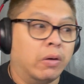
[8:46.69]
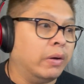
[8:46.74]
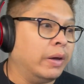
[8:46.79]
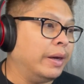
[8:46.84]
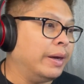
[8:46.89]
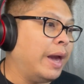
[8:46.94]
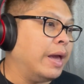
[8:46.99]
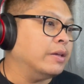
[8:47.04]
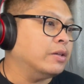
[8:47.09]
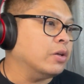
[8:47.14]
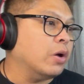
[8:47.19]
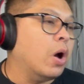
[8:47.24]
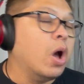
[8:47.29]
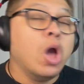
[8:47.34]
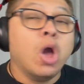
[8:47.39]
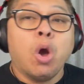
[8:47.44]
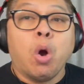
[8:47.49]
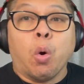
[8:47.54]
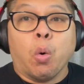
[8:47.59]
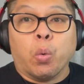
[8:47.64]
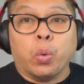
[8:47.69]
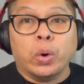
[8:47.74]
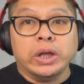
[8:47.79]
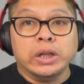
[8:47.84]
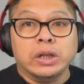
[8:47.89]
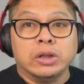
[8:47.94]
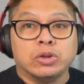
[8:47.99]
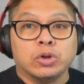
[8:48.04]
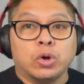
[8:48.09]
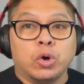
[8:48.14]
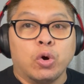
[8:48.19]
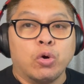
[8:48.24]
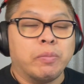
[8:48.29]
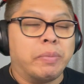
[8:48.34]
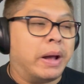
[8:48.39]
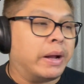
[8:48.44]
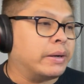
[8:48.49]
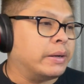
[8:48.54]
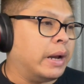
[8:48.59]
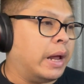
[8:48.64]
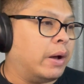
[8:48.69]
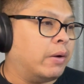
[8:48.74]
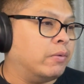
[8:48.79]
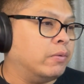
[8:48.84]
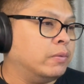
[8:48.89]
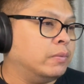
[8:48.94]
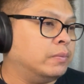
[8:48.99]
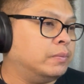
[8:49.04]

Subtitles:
Okay, guys, so we need to go back now.